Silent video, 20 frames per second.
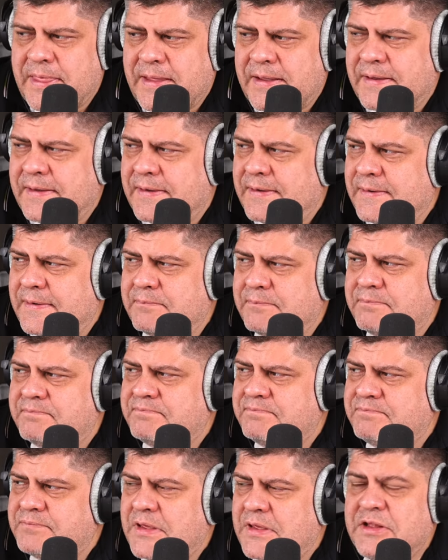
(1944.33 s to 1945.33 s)
um,
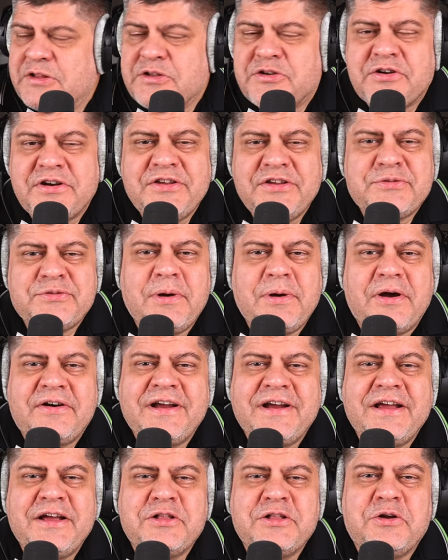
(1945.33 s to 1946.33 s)
increase
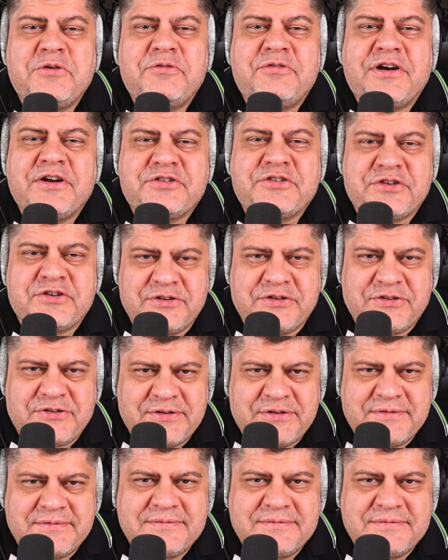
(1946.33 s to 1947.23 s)
morale of Russians.